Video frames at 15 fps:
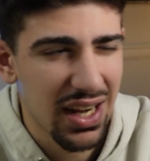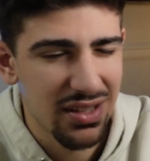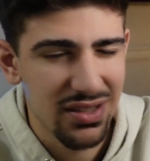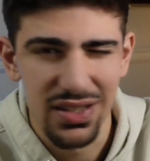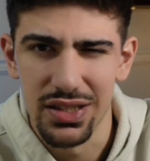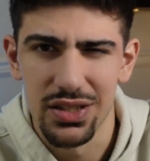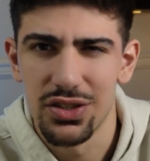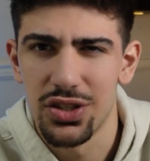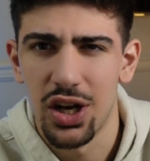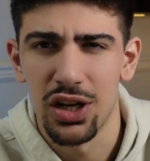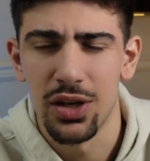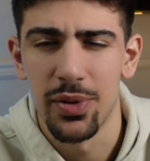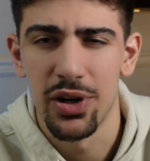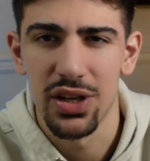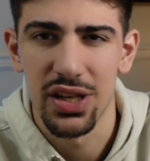I didn't
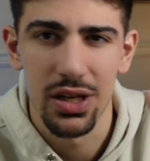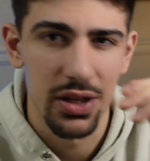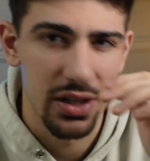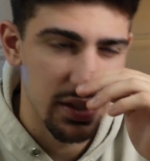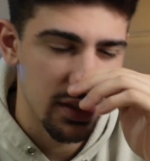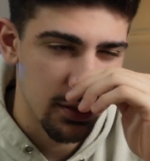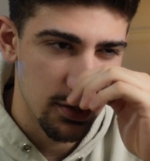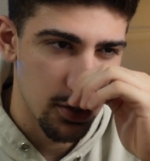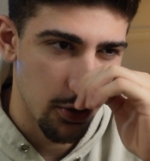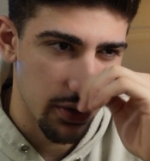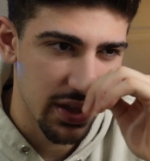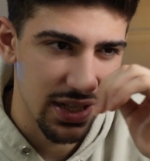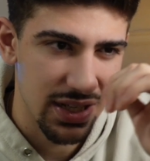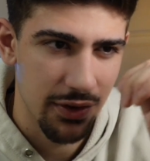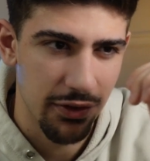talk about here is
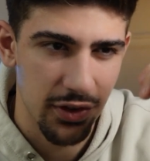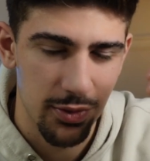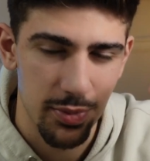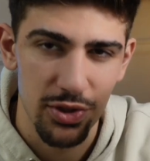knowing the difference